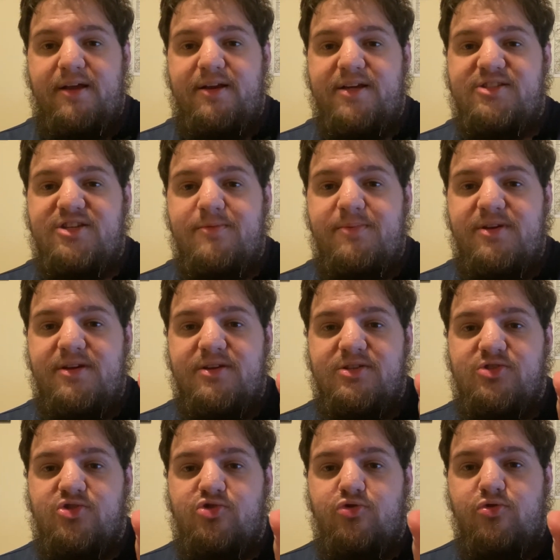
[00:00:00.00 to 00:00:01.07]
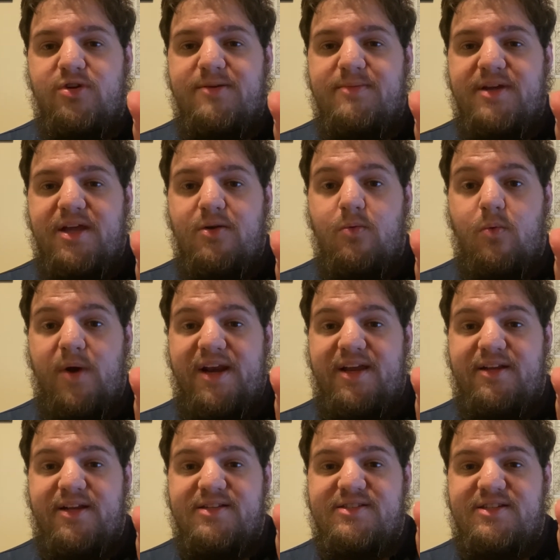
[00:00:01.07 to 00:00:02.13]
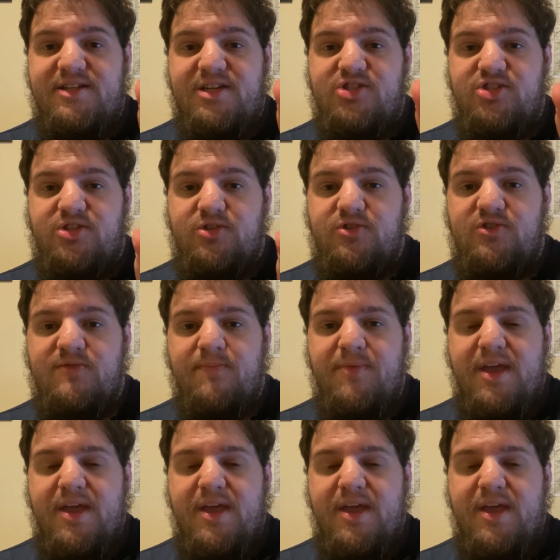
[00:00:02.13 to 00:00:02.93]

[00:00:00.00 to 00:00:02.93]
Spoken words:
Next up is Dream Day Wedding Destinations.